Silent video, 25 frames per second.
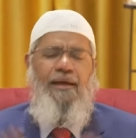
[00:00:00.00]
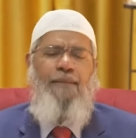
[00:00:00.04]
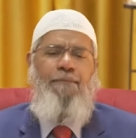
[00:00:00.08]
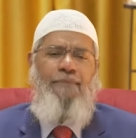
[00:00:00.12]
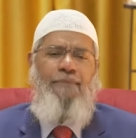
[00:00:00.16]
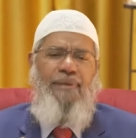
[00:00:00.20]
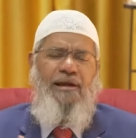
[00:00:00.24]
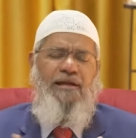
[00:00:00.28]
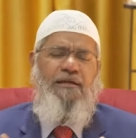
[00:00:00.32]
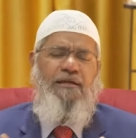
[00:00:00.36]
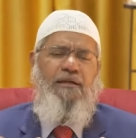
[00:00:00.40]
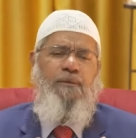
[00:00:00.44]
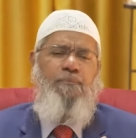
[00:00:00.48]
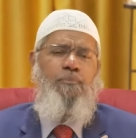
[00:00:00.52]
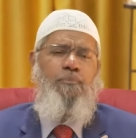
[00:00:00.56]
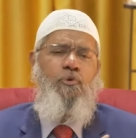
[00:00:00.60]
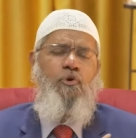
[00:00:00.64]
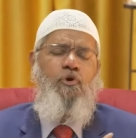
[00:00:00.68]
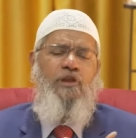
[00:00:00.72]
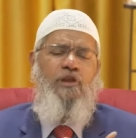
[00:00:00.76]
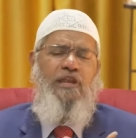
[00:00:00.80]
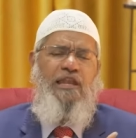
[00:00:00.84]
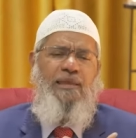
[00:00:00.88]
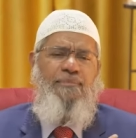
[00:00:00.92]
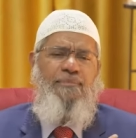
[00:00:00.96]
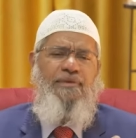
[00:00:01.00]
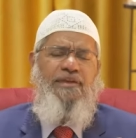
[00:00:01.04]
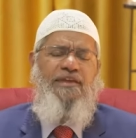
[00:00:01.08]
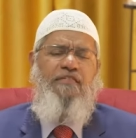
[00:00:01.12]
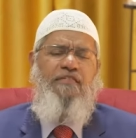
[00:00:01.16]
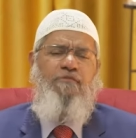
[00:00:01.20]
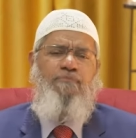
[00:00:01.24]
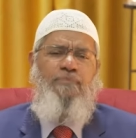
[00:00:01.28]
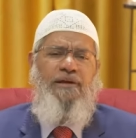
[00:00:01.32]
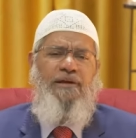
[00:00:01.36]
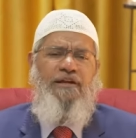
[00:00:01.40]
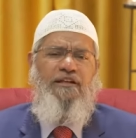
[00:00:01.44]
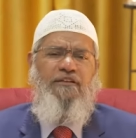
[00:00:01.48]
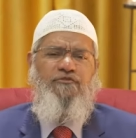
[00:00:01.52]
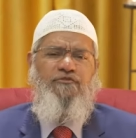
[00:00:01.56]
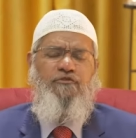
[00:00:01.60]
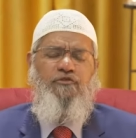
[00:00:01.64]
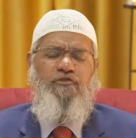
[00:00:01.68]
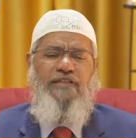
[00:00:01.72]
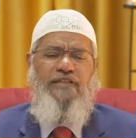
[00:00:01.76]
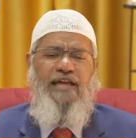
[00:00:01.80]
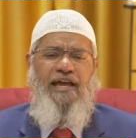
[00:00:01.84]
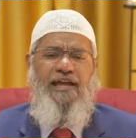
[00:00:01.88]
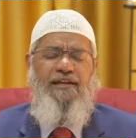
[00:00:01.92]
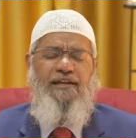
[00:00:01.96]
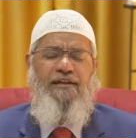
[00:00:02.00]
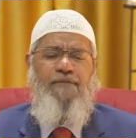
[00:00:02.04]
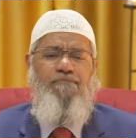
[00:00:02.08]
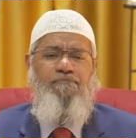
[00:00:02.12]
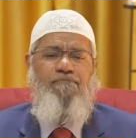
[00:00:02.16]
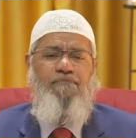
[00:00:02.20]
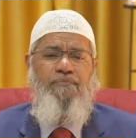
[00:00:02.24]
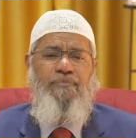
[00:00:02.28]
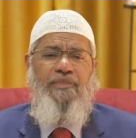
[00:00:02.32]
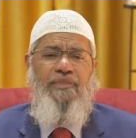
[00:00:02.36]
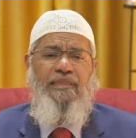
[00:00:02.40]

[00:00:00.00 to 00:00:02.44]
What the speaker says: But proclaiming is better so that